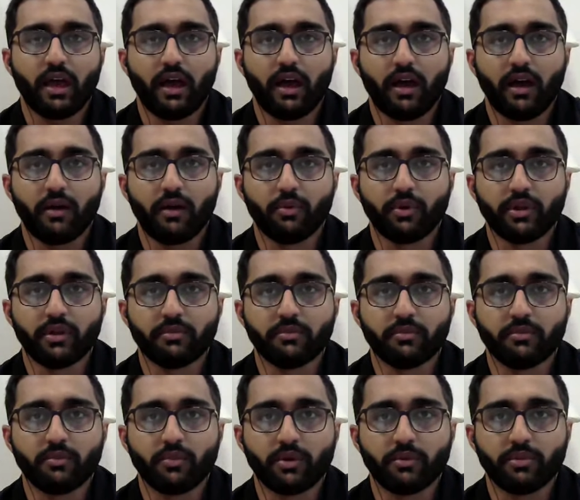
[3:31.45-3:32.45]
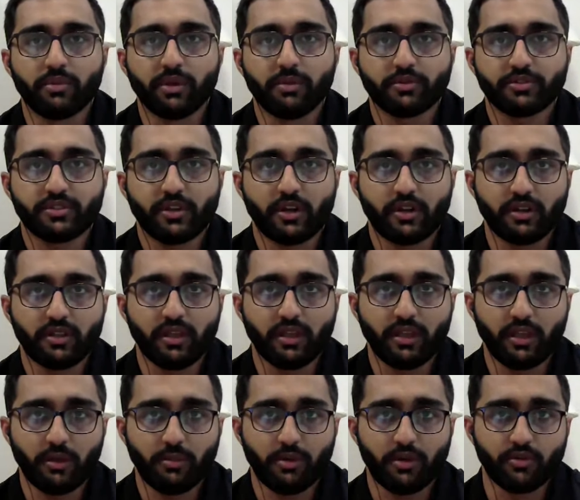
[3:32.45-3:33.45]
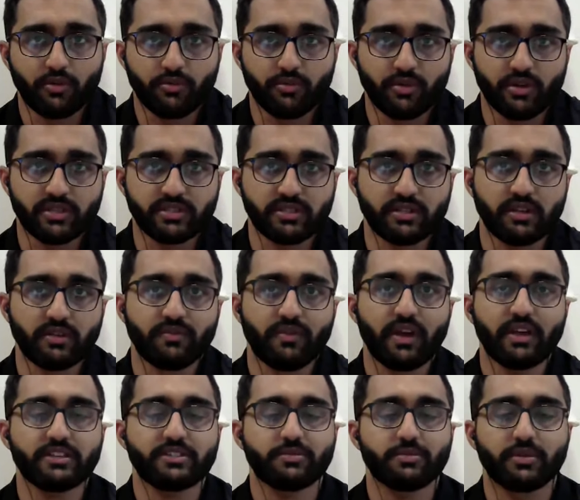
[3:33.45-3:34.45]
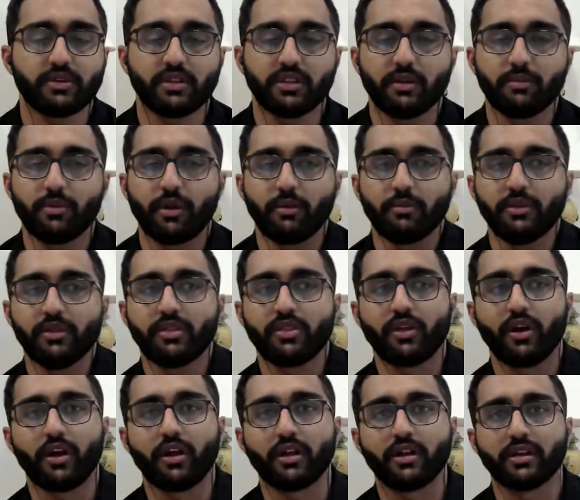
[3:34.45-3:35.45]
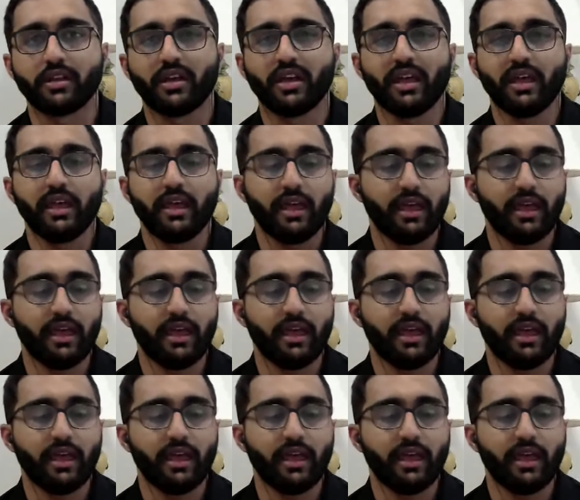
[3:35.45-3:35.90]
When people started thinking about Uber as an investment, they probably thought,